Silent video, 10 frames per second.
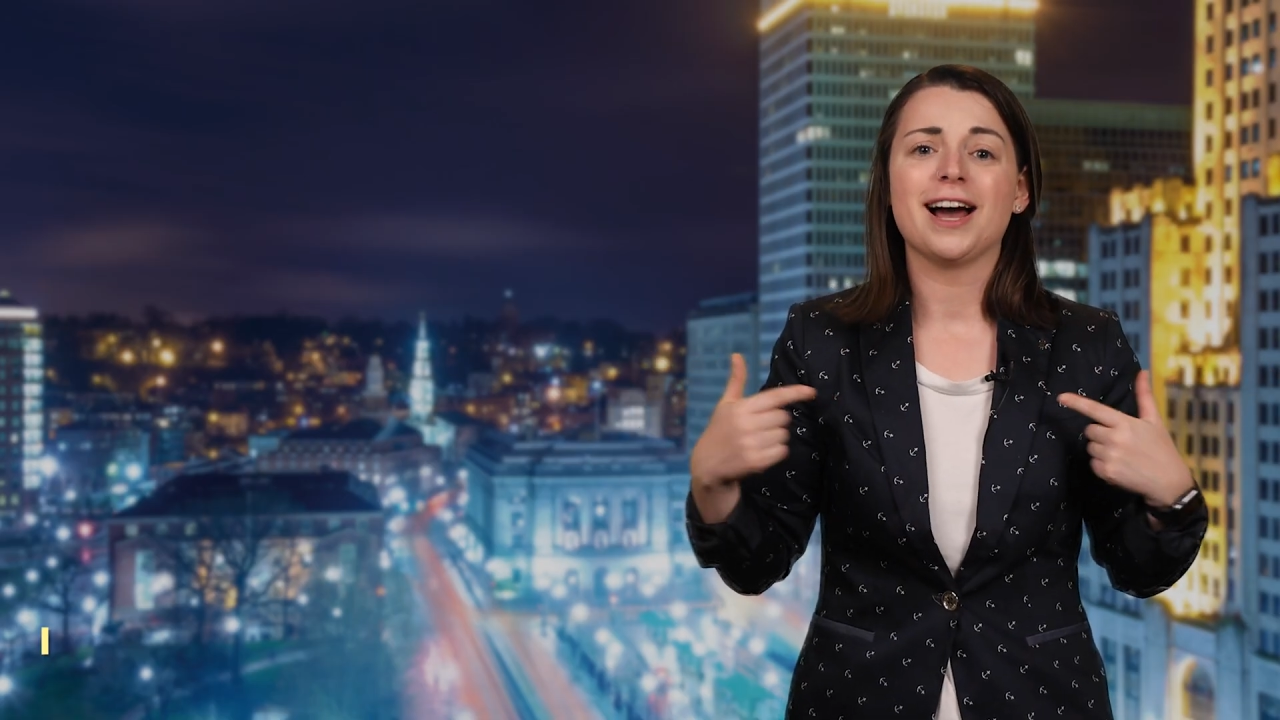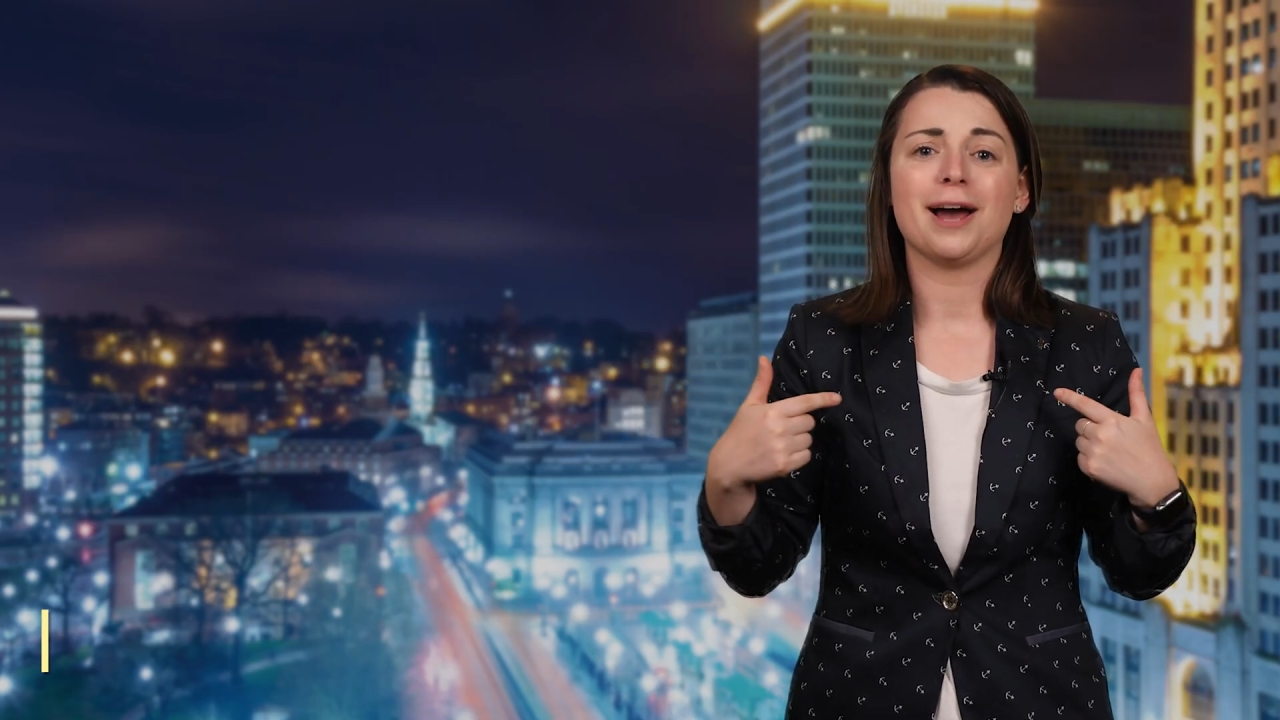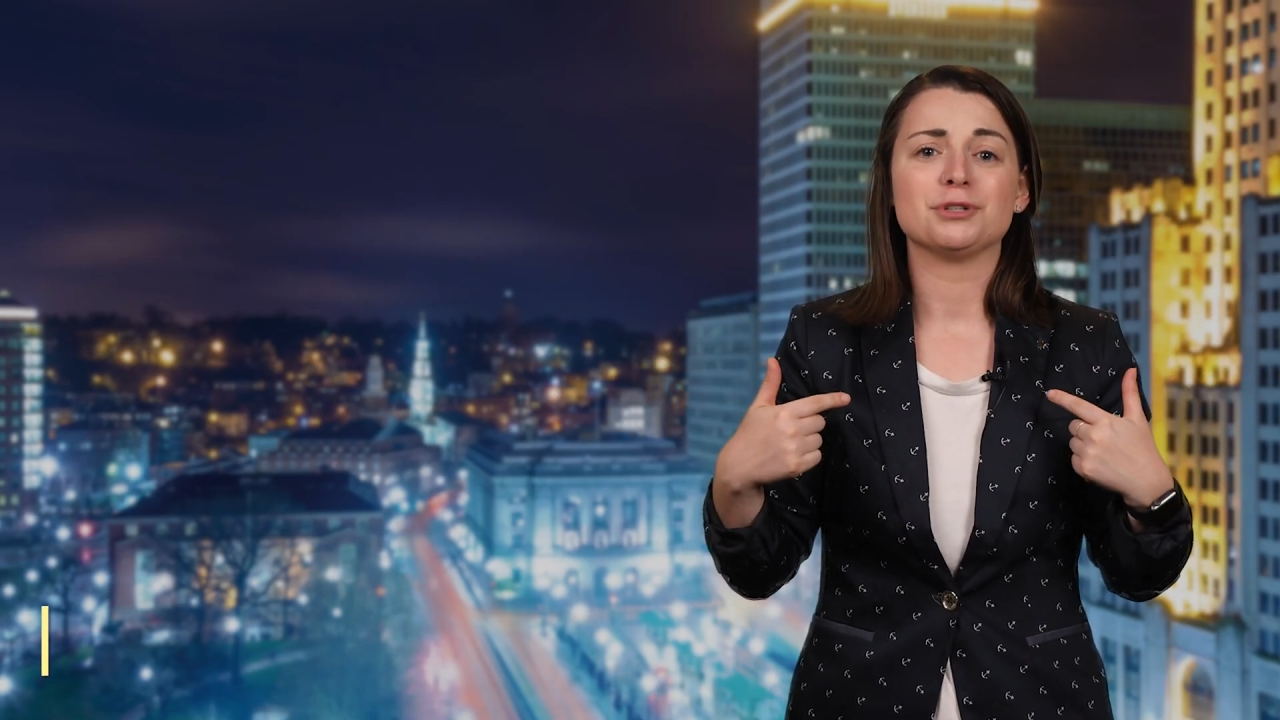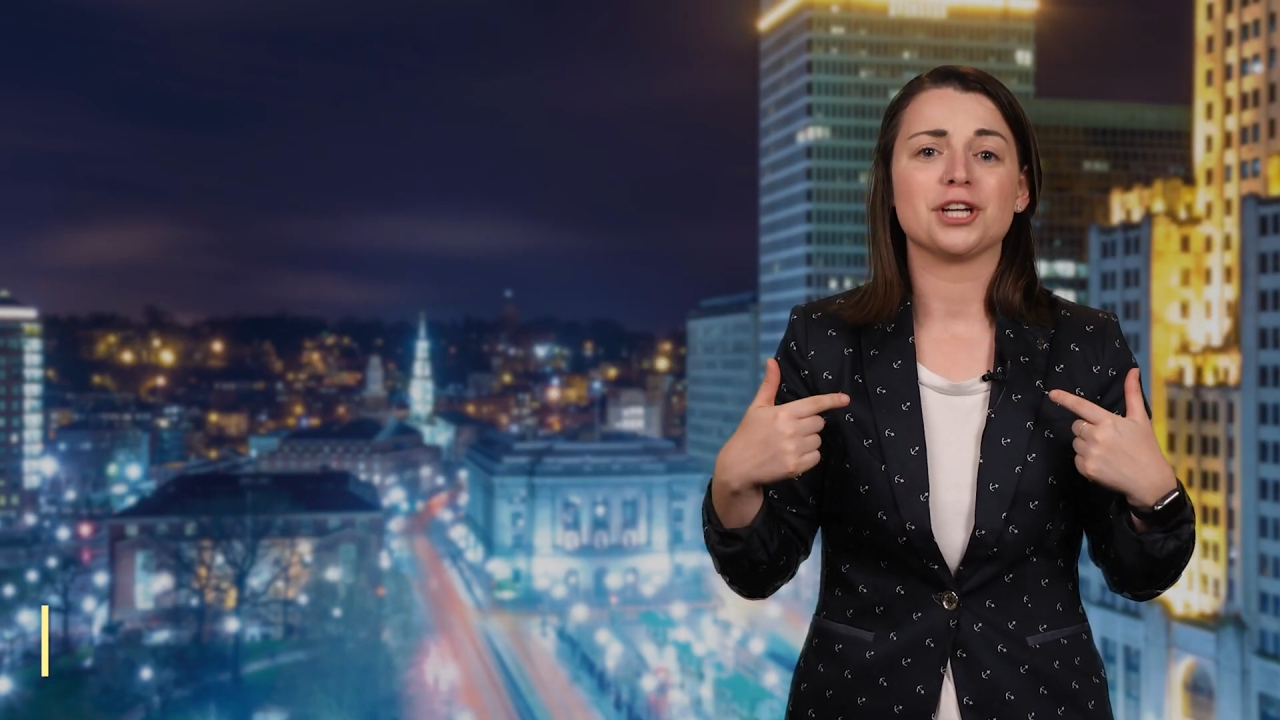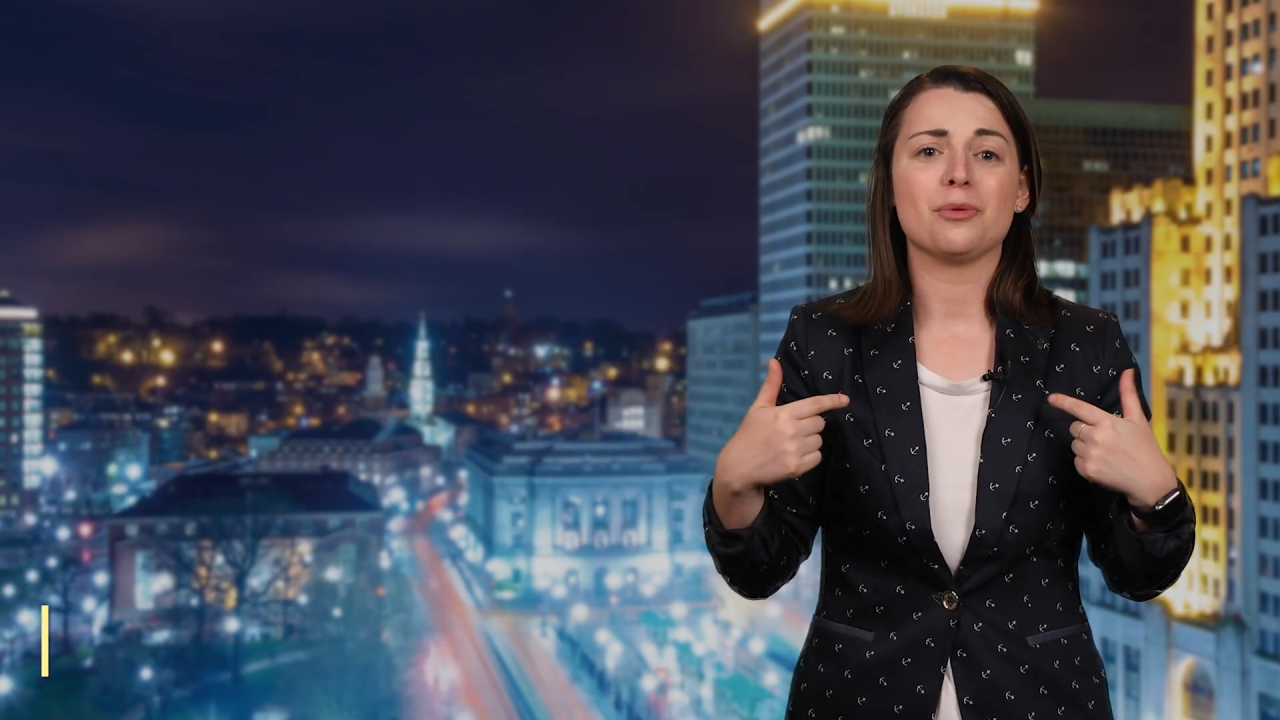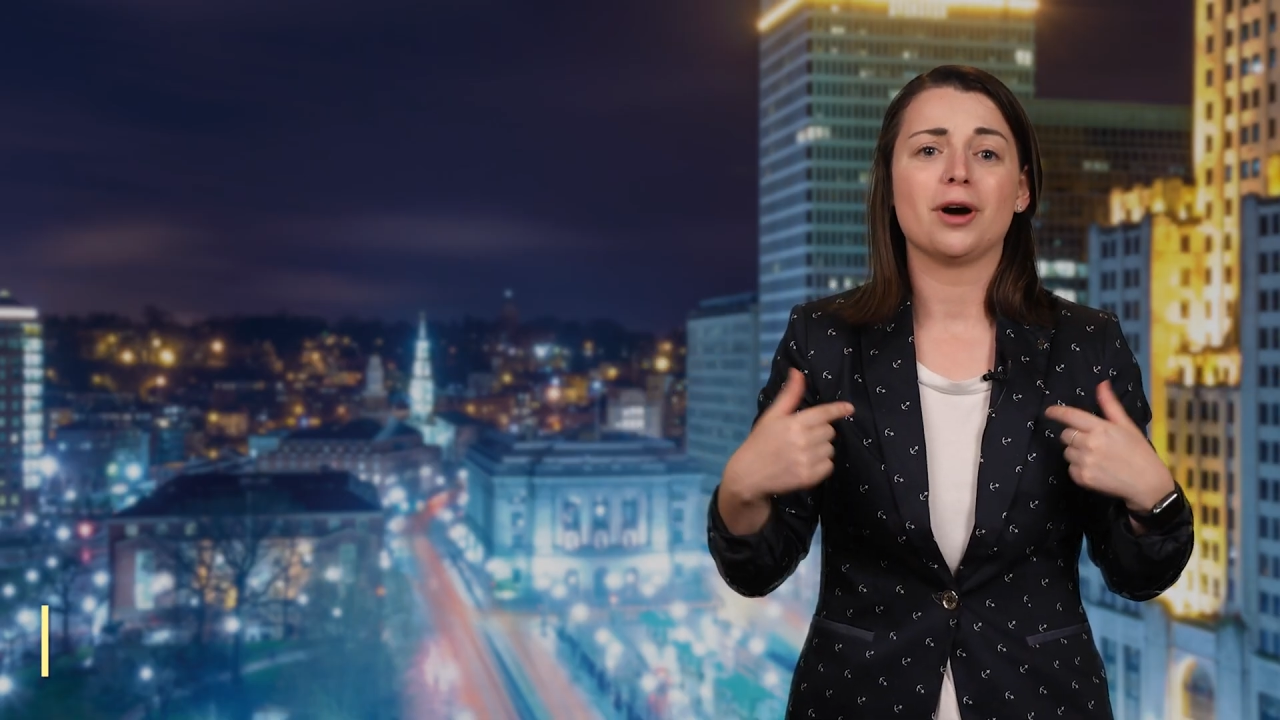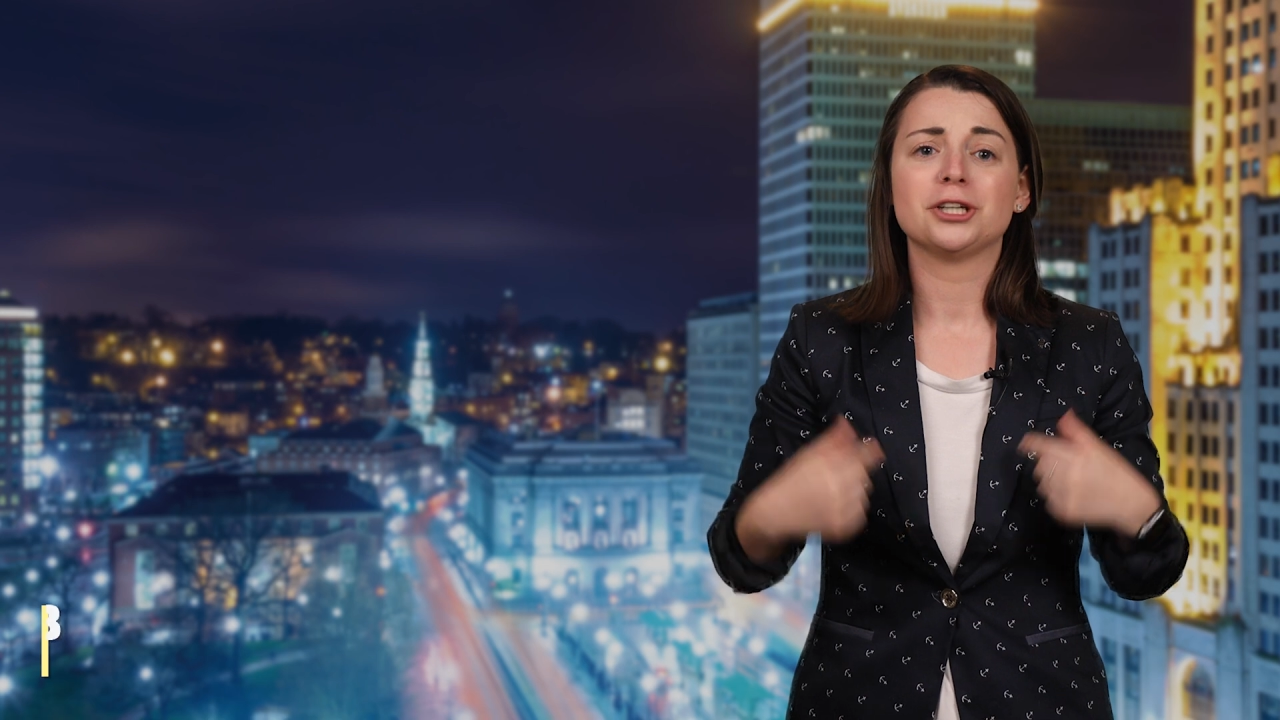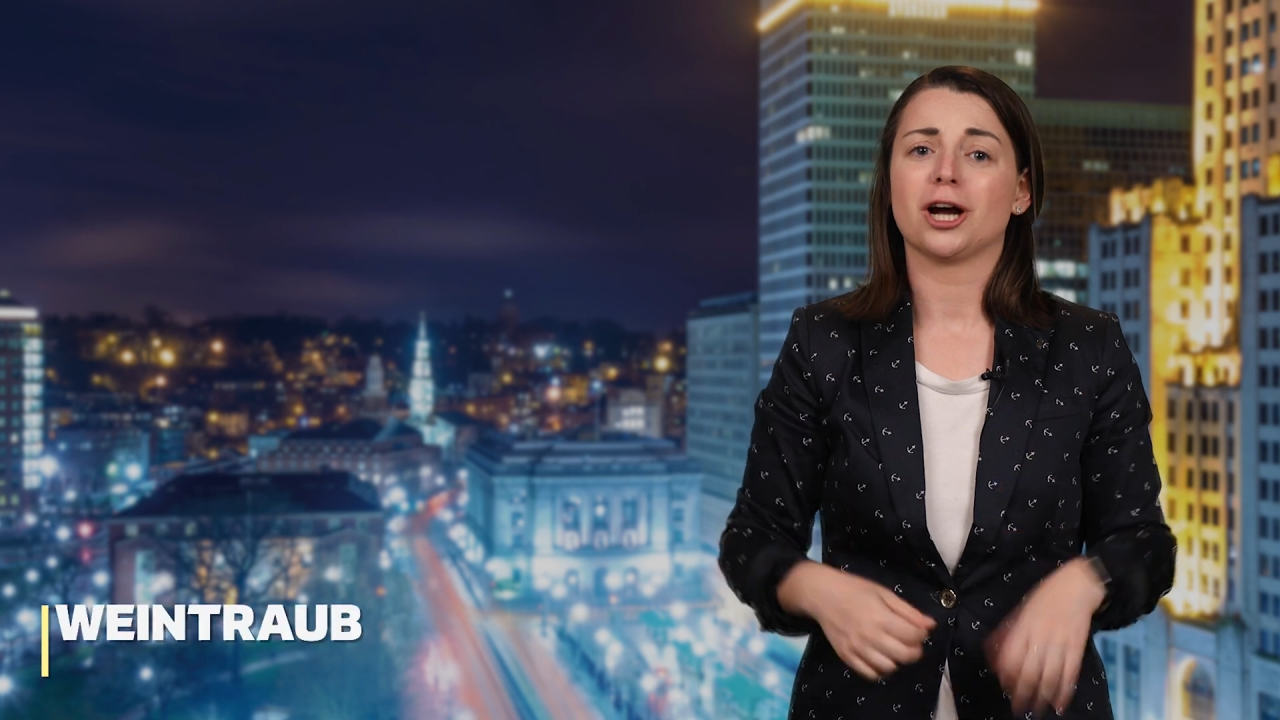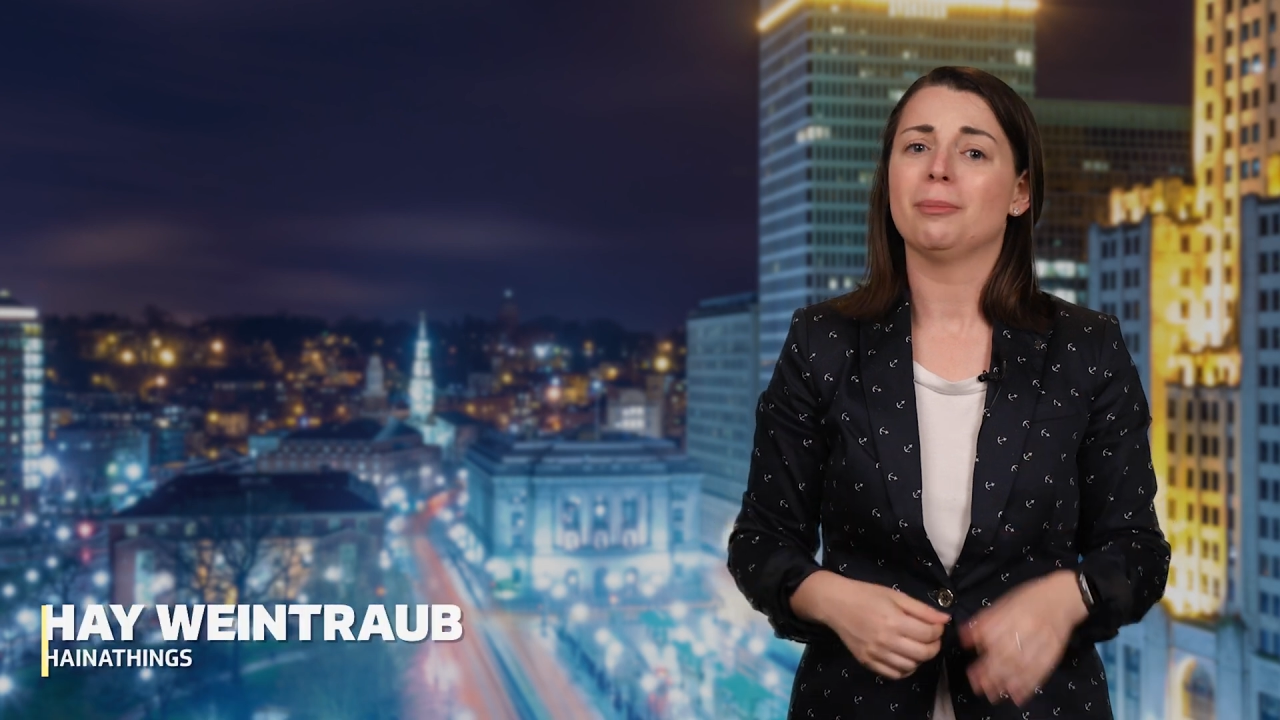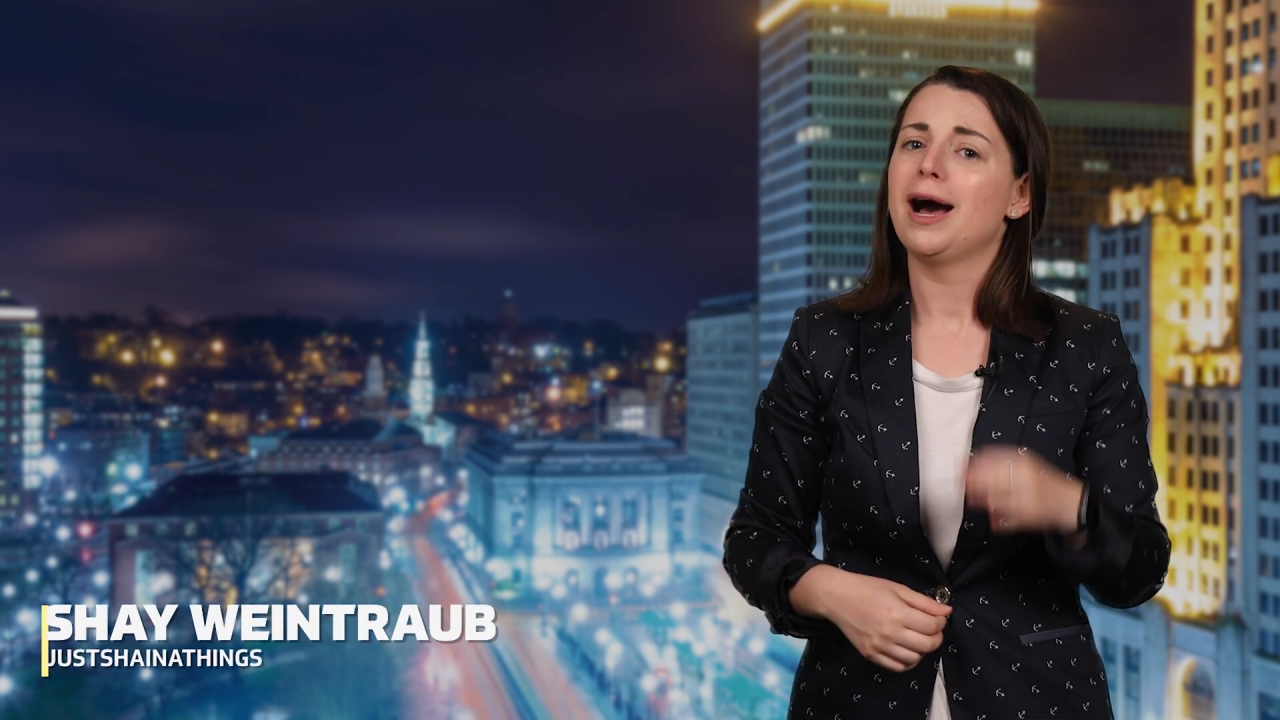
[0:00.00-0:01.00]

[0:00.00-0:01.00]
I'm Shay Weintraub.